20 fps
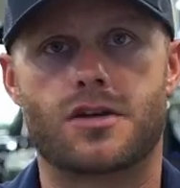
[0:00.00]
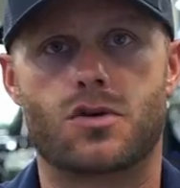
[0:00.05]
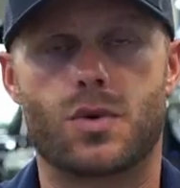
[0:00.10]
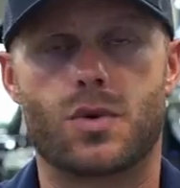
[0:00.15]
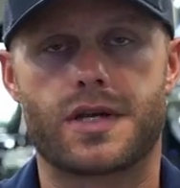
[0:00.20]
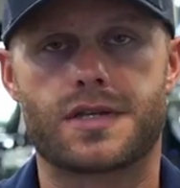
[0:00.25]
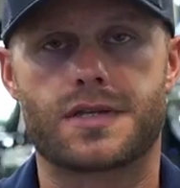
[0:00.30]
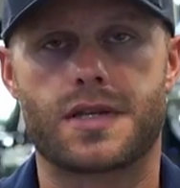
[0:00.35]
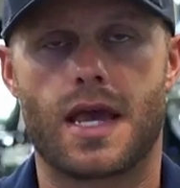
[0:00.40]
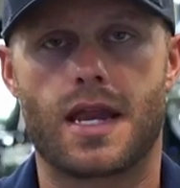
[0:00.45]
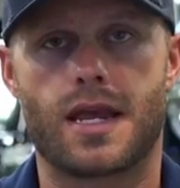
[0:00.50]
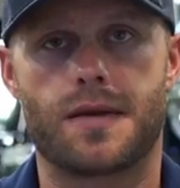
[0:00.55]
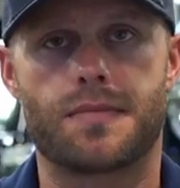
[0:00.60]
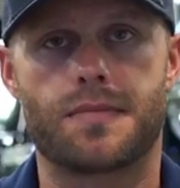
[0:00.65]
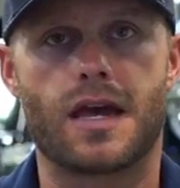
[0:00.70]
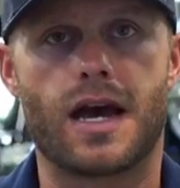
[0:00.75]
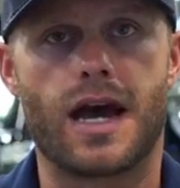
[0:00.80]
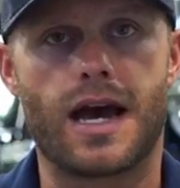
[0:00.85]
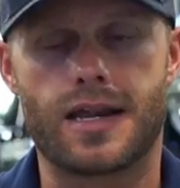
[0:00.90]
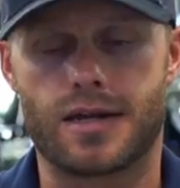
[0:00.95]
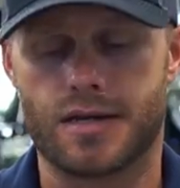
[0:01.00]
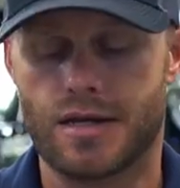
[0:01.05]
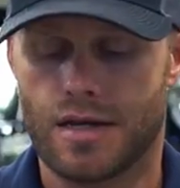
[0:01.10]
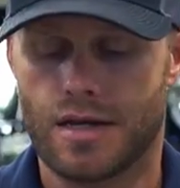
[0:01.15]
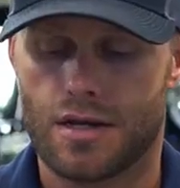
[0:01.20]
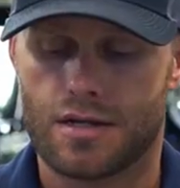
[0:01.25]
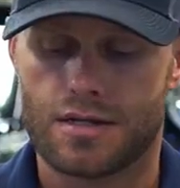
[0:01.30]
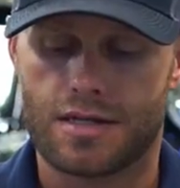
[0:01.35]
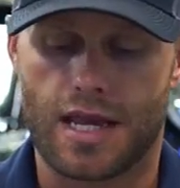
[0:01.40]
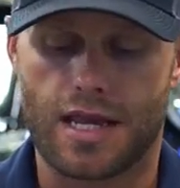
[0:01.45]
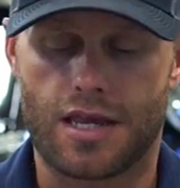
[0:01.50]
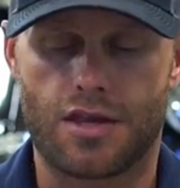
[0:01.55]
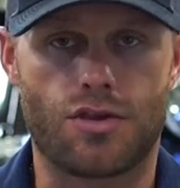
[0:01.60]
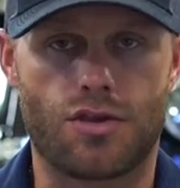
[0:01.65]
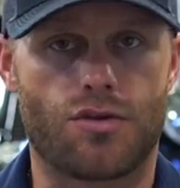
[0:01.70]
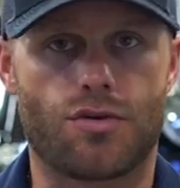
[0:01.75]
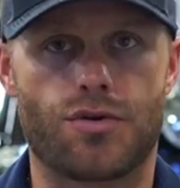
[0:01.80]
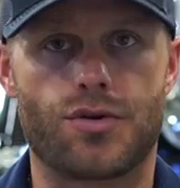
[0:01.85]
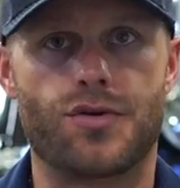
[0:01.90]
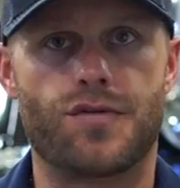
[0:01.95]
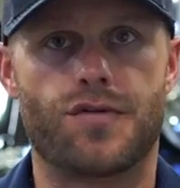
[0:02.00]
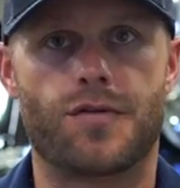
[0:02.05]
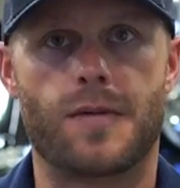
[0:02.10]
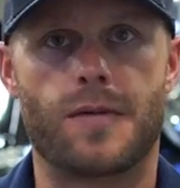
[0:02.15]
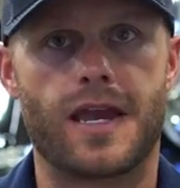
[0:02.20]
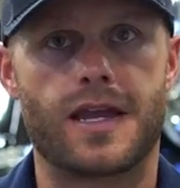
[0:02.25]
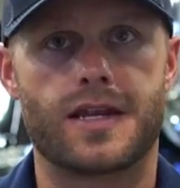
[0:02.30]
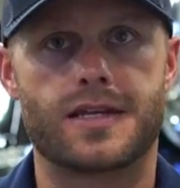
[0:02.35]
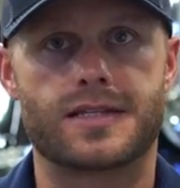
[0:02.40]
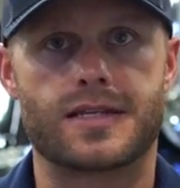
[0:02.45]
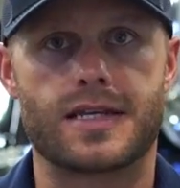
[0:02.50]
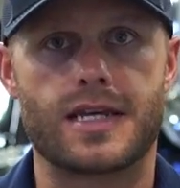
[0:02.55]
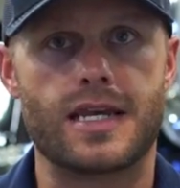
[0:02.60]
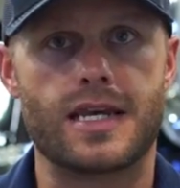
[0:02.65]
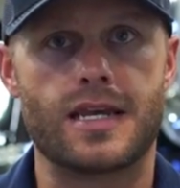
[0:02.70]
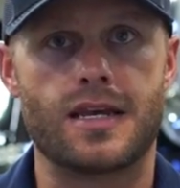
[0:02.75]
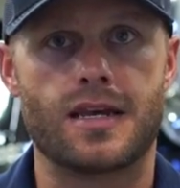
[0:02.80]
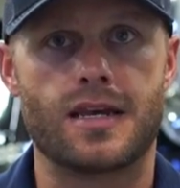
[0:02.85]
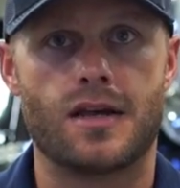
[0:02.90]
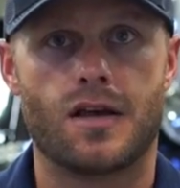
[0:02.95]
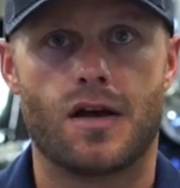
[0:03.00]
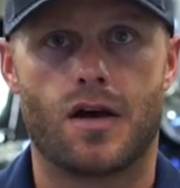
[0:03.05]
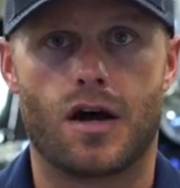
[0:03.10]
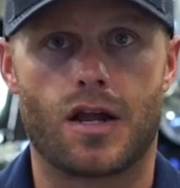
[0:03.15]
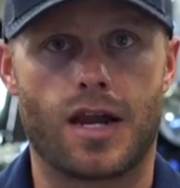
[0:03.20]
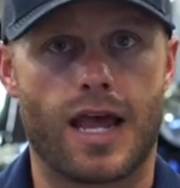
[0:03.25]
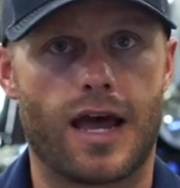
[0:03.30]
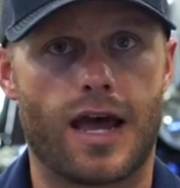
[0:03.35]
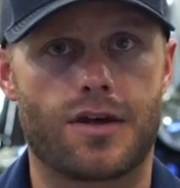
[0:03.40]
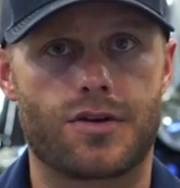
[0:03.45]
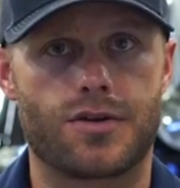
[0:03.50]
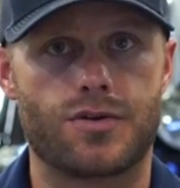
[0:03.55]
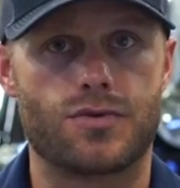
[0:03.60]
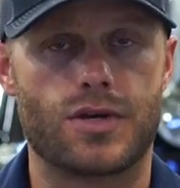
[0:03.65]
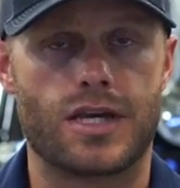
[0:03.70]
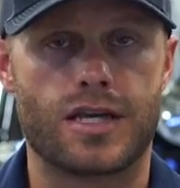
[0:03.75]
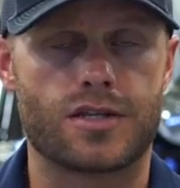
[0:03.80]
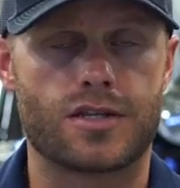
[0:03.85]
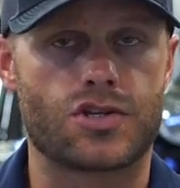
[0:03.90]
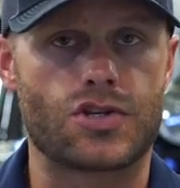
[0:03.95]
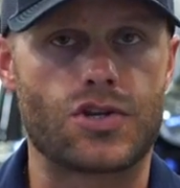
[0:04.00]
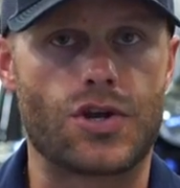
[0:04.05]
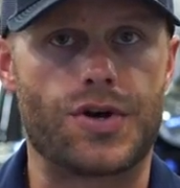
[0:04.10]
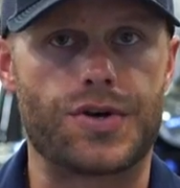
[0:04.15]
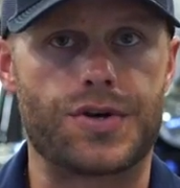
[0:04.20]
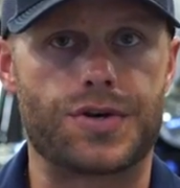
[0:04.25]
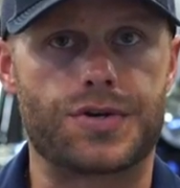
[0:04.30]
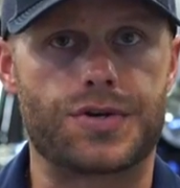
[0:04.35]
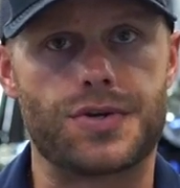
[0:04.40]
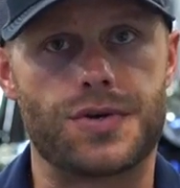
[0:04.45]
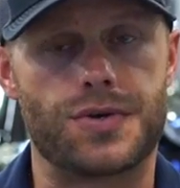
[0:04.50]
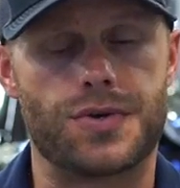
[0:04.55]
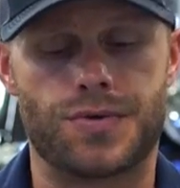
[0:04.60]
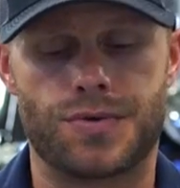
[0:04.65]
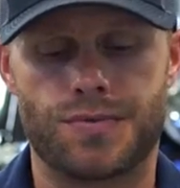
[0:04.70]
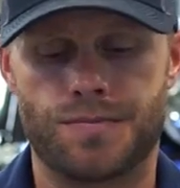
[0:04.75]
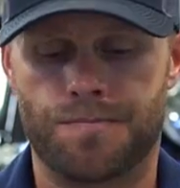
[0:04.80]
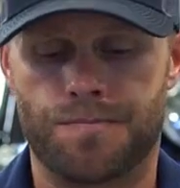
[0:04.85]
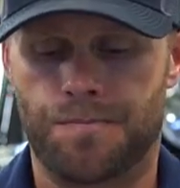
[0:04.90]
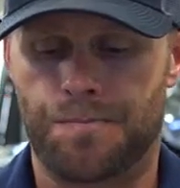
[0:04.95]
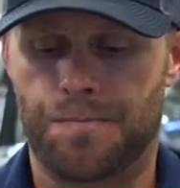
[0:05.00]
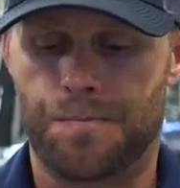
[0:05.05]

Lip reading: The quick setup guide will take you through from A to Z on how to install your tune.